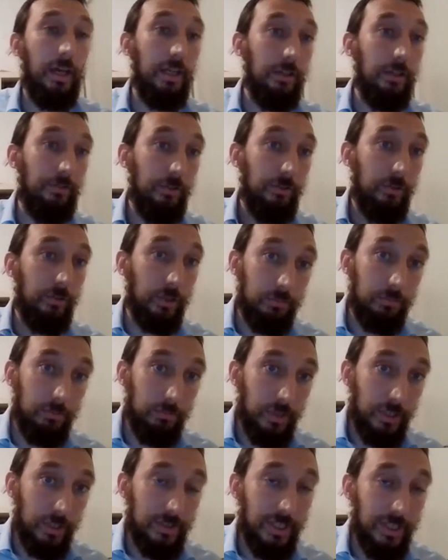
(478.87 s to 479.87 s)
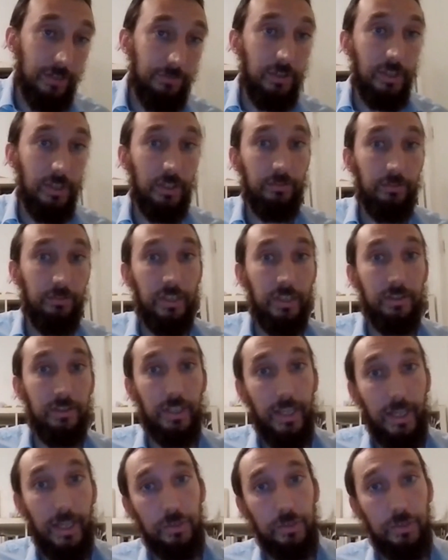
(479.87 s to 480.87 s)
And if you've got a safety net ready to
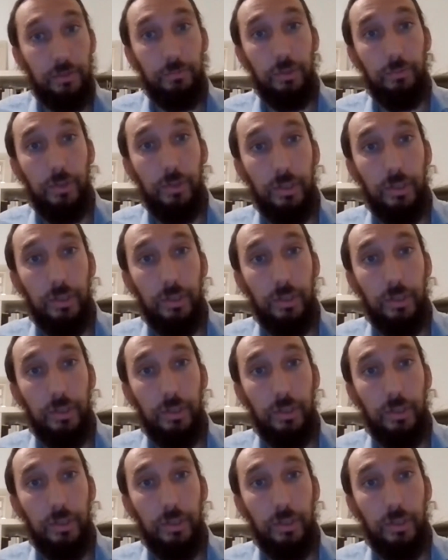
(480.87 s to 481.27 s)
catch them, you